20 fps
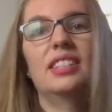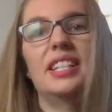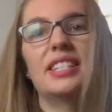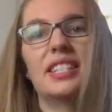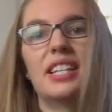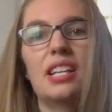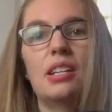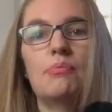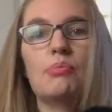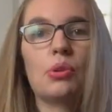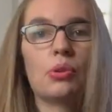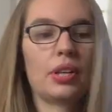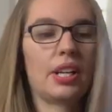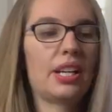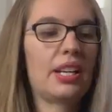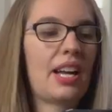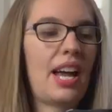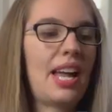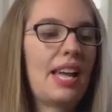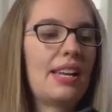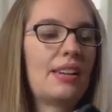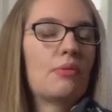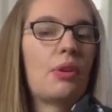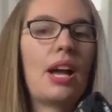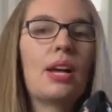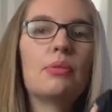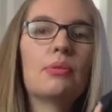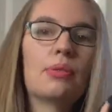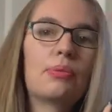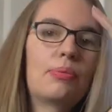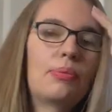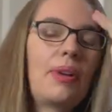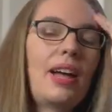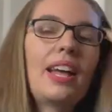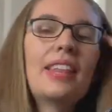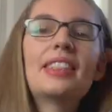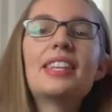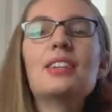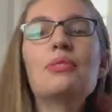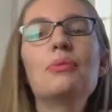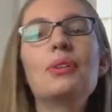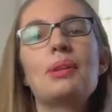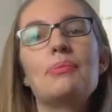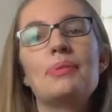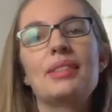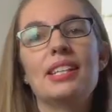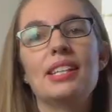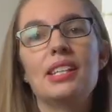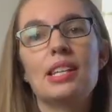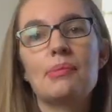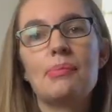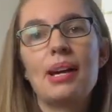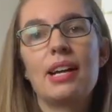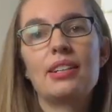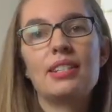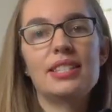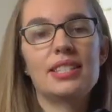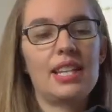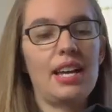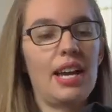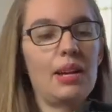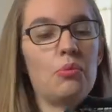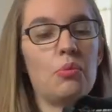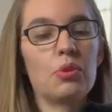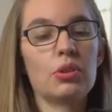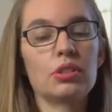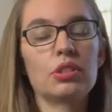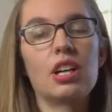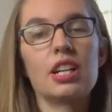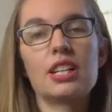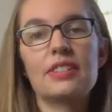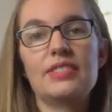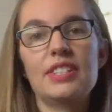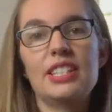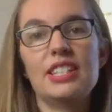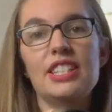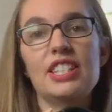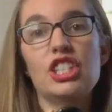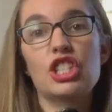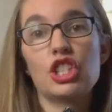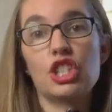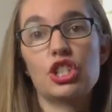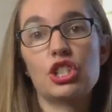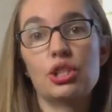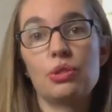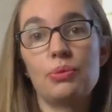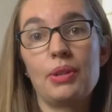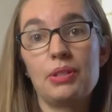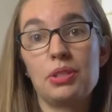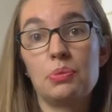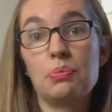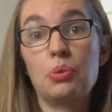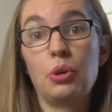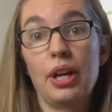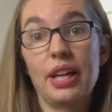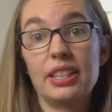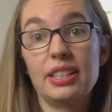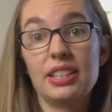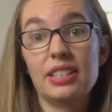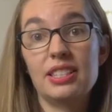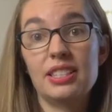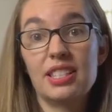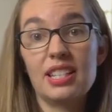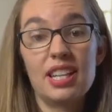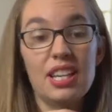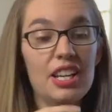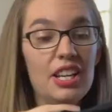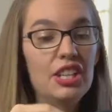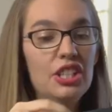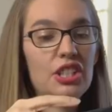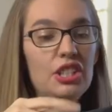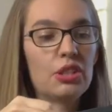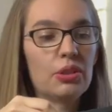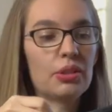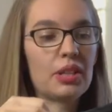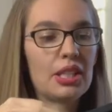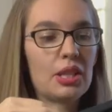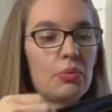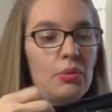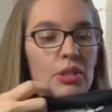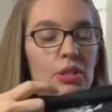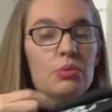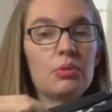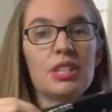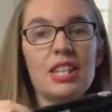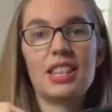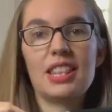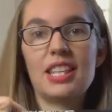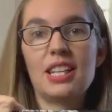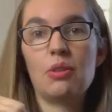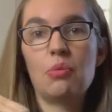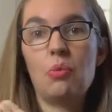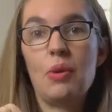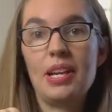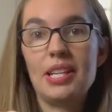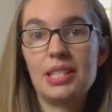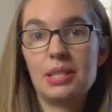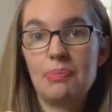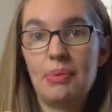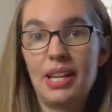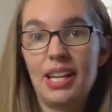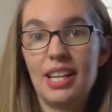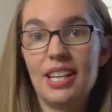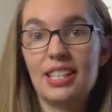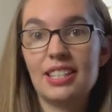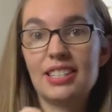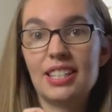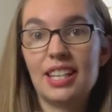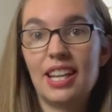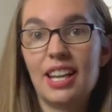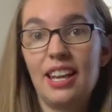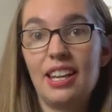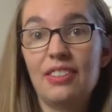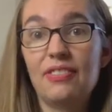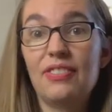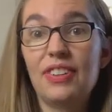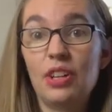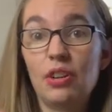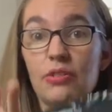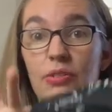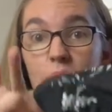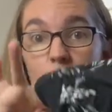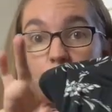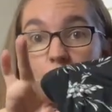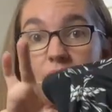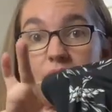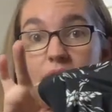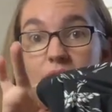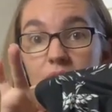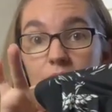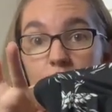It's kind of boring. I think what I'm thinking about is that I wore a lot of these skirts when I was pregnant. You know, like the ones with the thick waistbands that kind of fit over a pregnancy